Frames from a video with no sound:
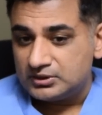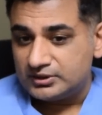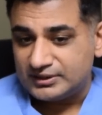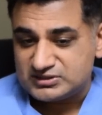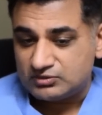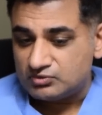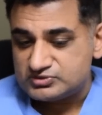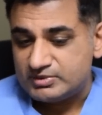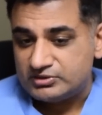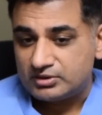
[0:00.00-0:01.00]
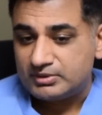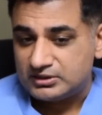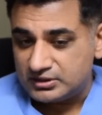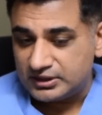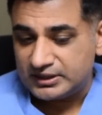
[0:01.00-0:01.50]
that's always been there.
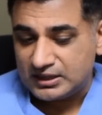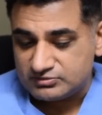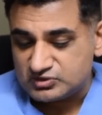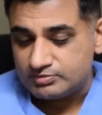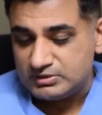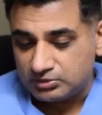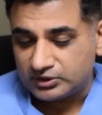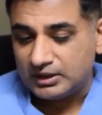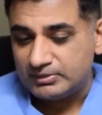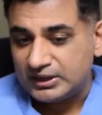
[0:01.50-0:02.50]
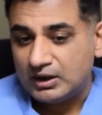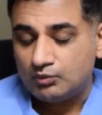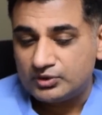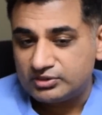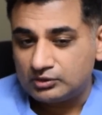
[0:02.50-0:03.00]
But again, so people are coming out
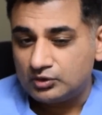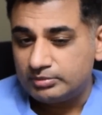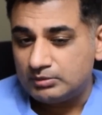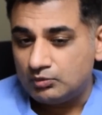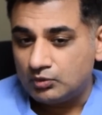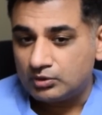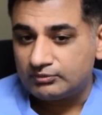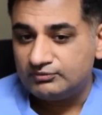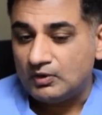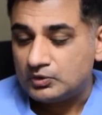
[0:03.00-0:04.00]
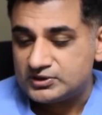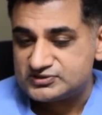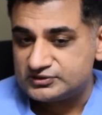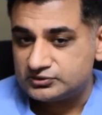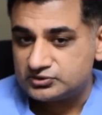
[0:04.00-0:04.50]
with a little bit more
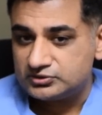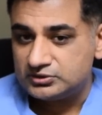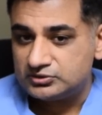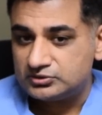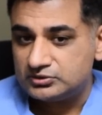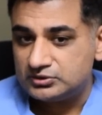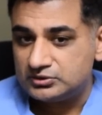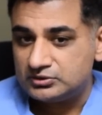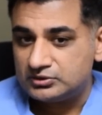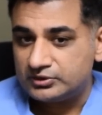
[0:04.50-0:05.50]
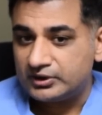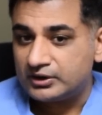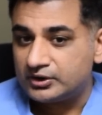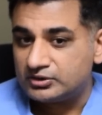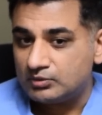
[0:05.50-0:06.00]
focus in their
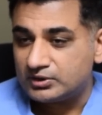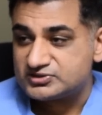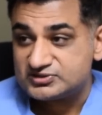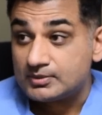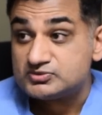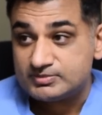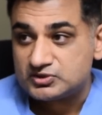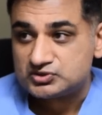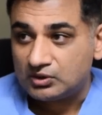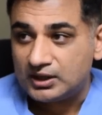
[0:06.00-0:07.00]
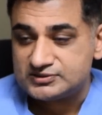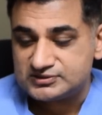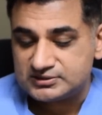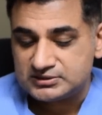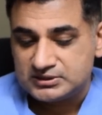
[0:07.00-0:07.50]
area they want to
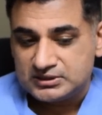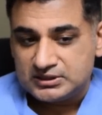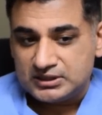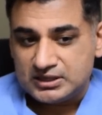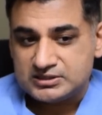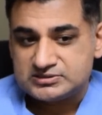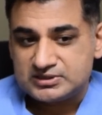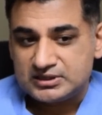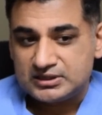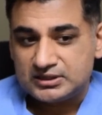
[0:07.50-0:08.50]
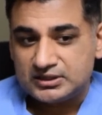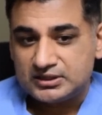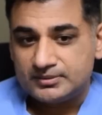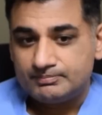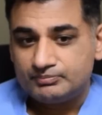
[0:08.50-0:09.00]
subspecialize in.
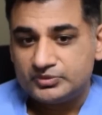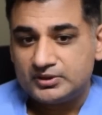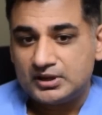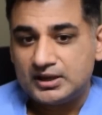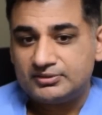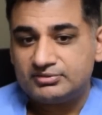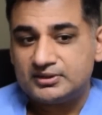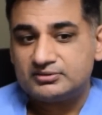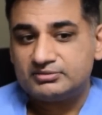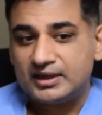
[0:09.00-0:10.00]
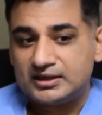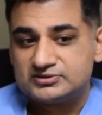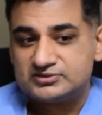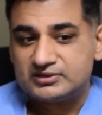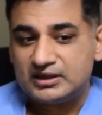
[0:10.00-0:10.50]
And I think
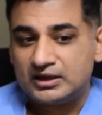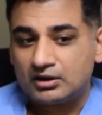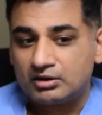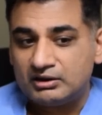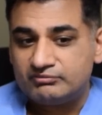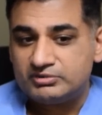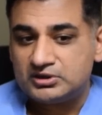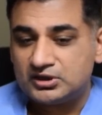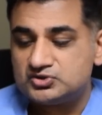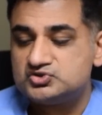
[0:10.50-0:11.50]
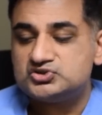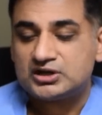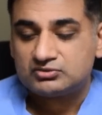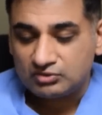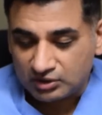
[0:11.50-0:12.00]
that the era of being a
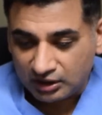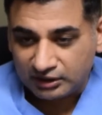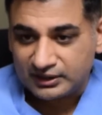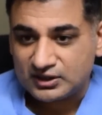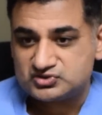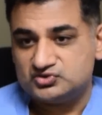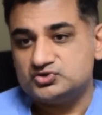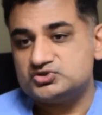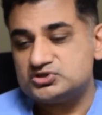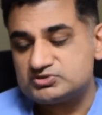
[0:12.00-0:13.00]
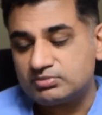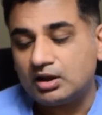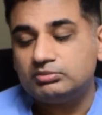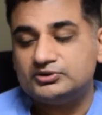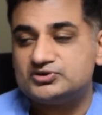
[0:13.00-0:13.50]
general cardiac surgeon is
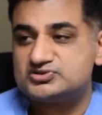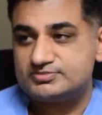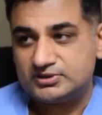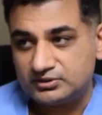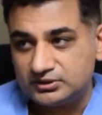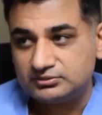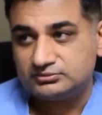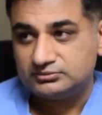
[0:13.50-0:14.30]
probably disappearing.